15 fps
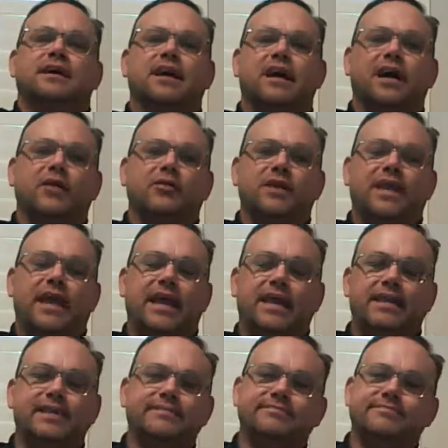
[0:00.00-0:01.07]
Uh, we
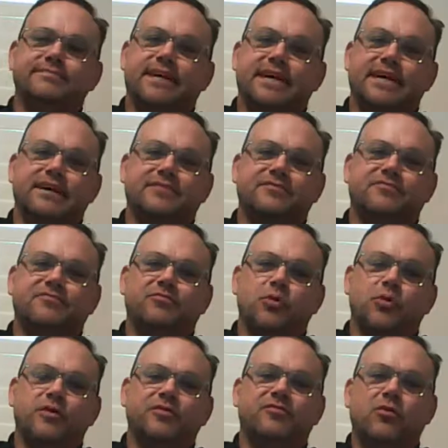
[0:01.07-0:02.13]
had it. Uh,
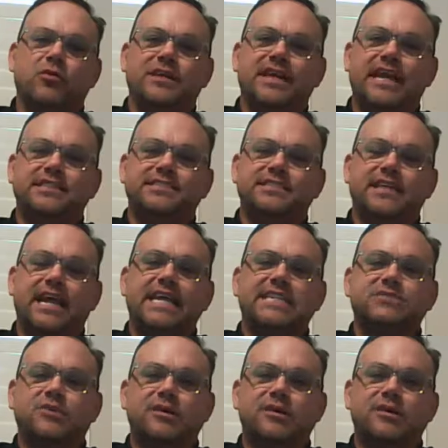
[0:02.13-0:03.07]
we were in 48 states.